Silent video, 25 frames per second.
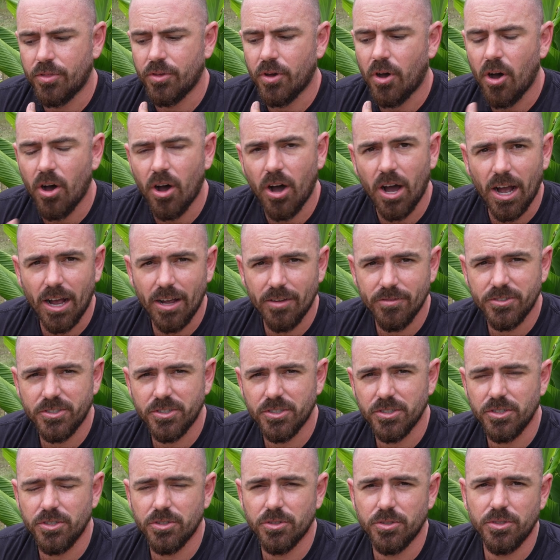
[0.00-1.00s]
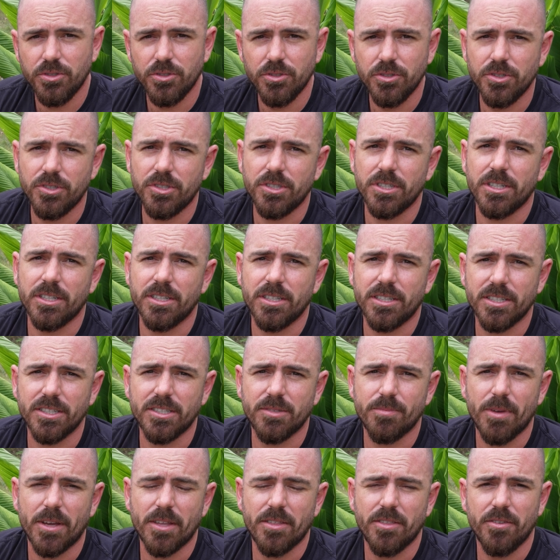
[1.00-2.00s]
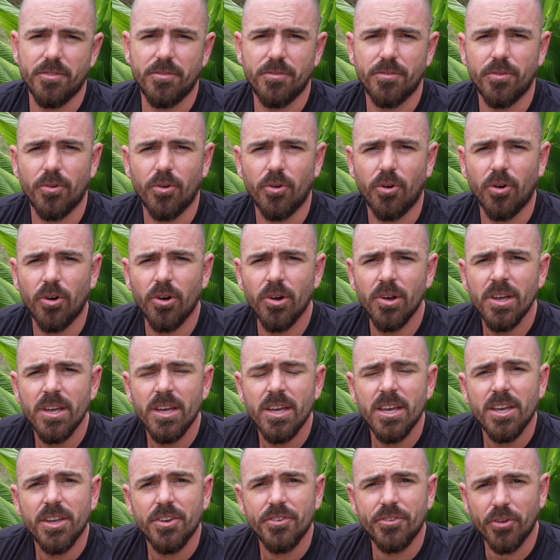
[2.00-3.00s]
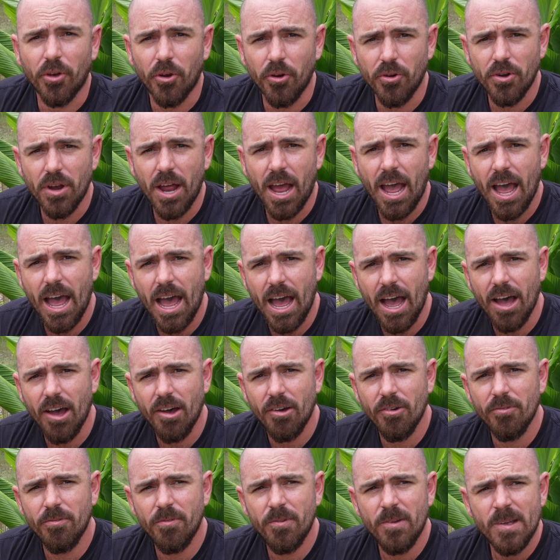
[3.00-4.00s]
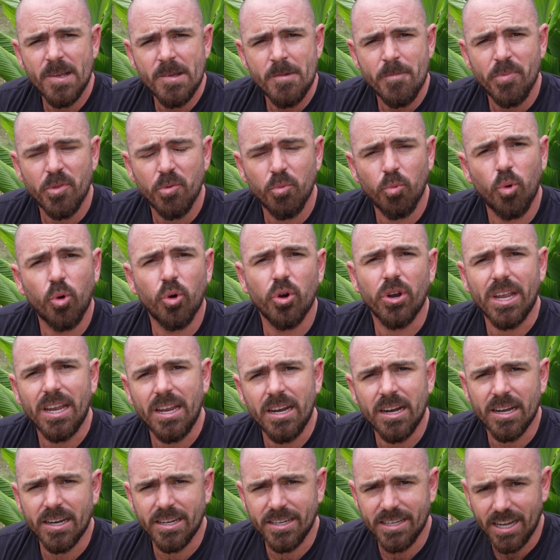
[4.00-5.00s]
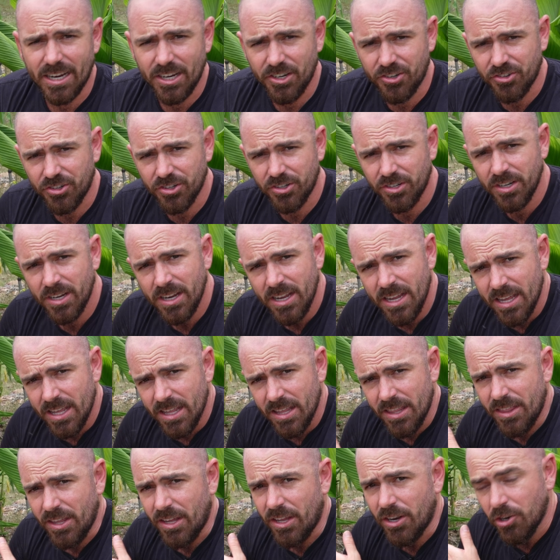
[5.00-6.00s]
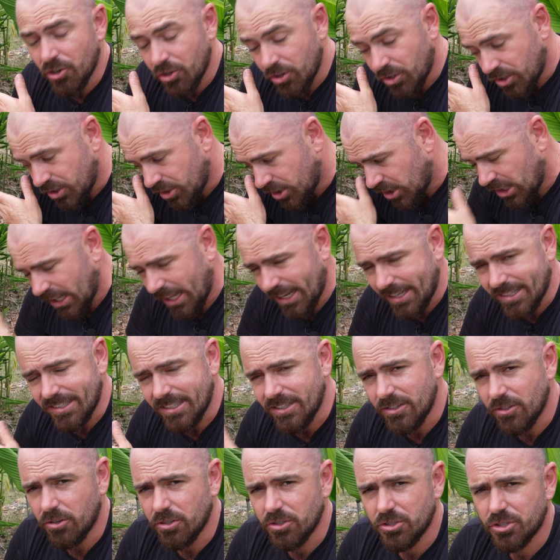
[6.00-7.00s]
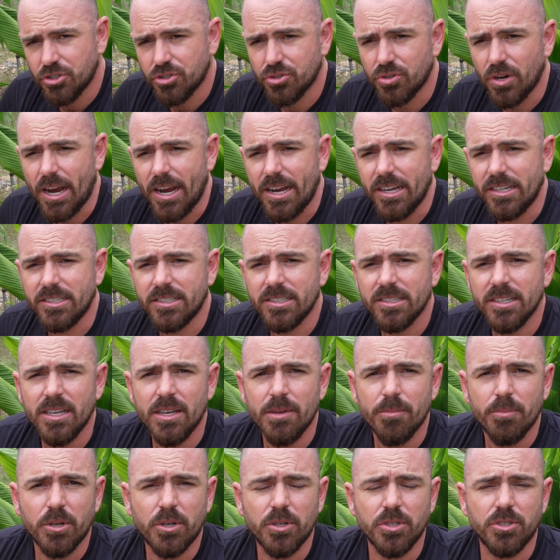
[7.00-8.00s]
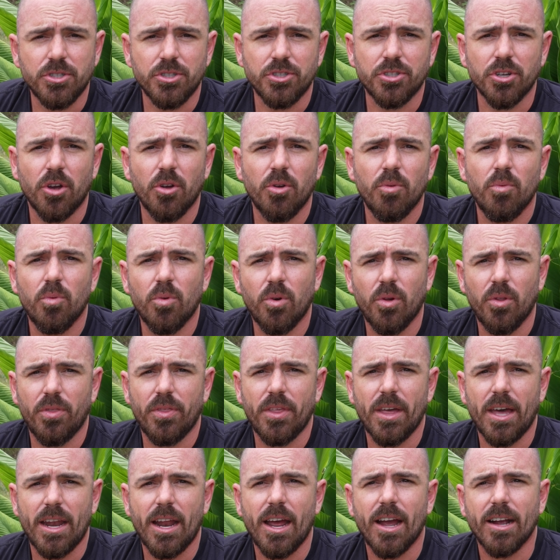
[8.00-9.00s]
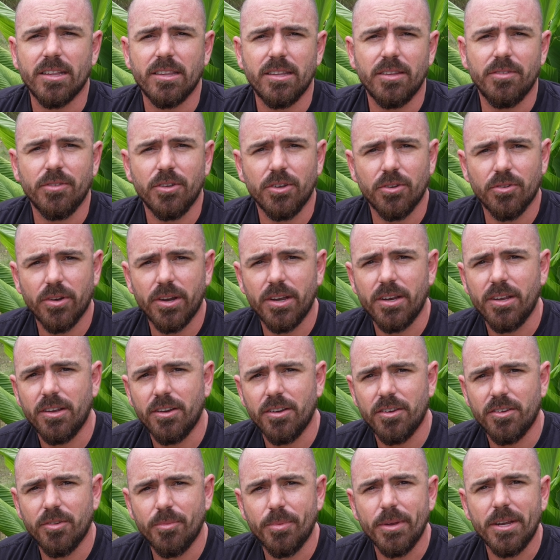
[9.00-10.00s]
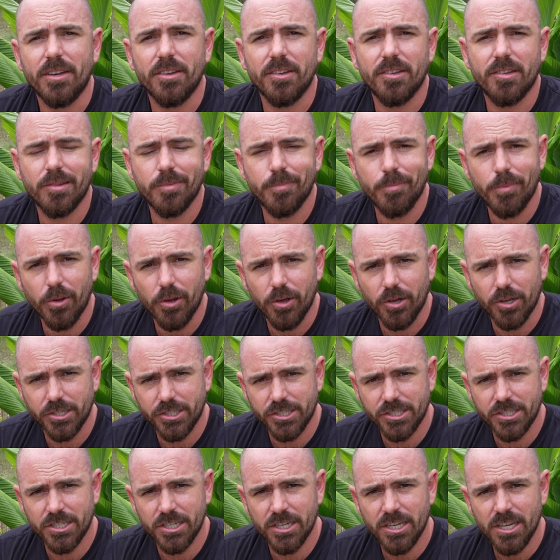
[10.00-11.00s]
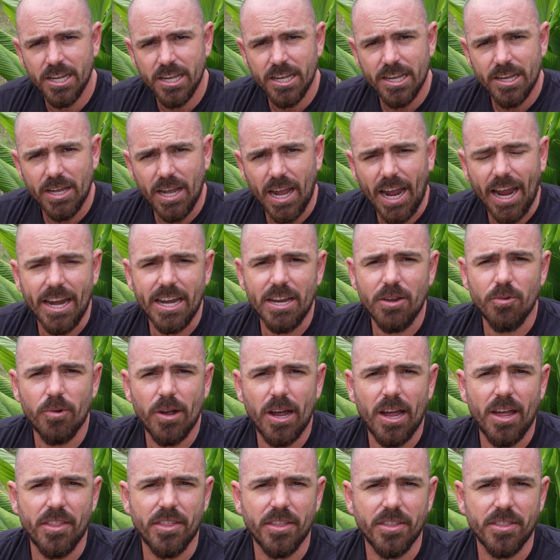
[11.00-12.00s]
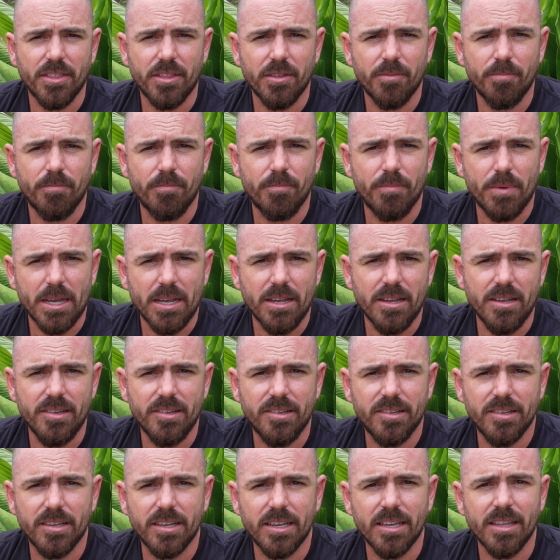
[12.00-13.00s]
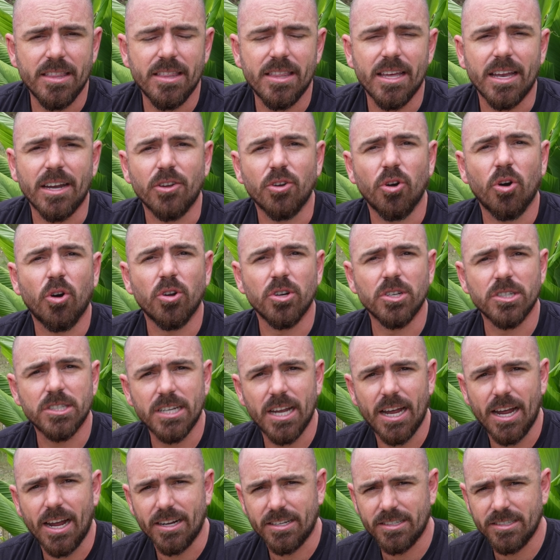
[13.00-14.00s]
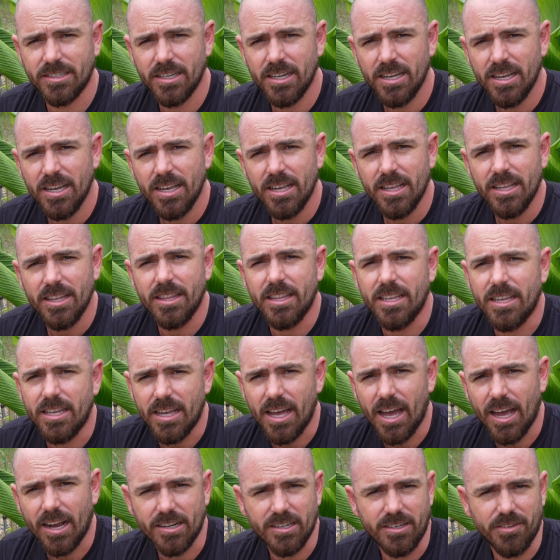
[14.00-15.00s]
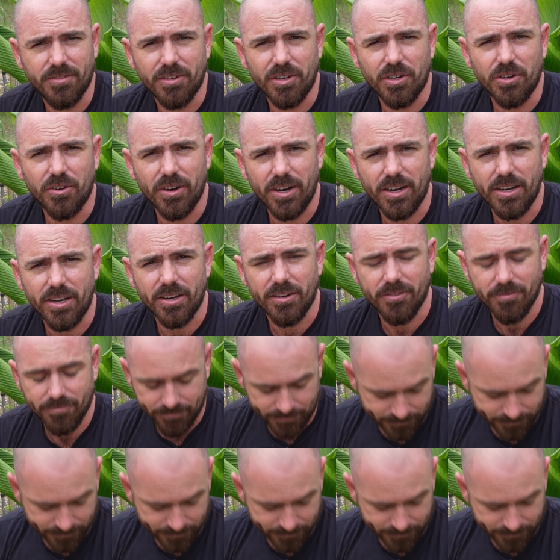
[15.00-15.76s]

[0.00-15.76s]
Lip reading: the hives that you're using this method for don't have water inundation that collect in those trays, because you don't want that active ingredient to be dispersed anywhere that the bees can then contact the active ingredient.